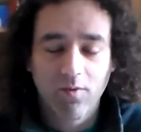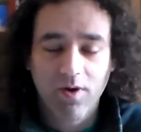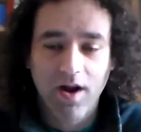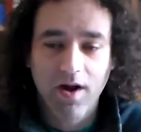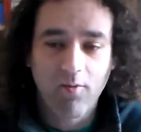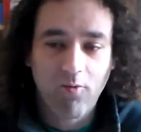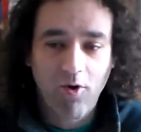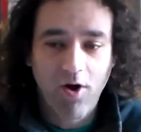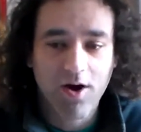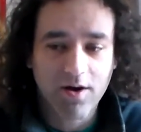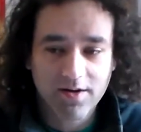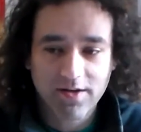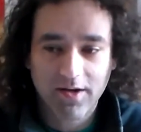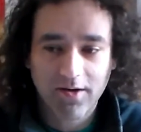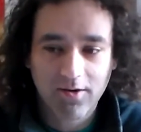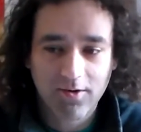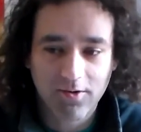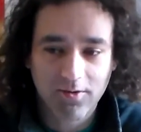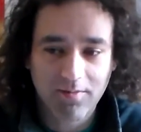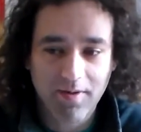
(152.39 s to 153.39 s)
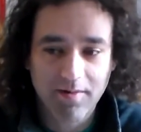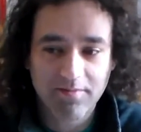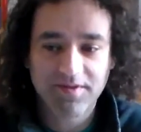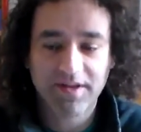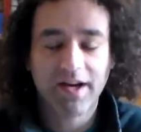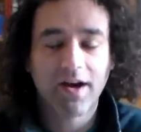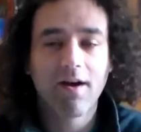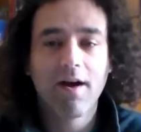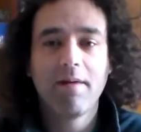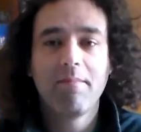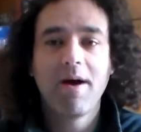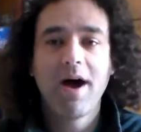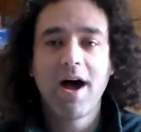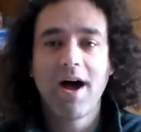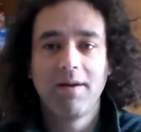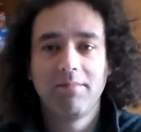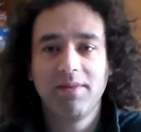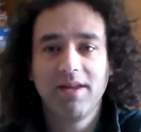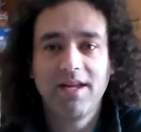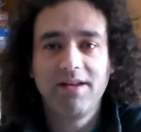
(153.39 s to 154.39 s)
when I walked home, I was like, "All right,
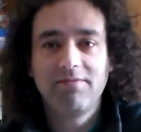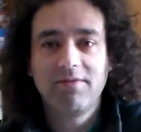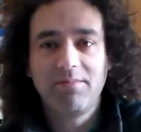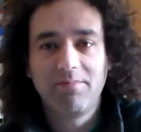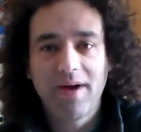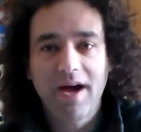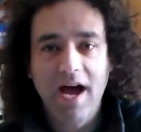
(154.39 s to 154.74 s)
Mom, I'm leaving.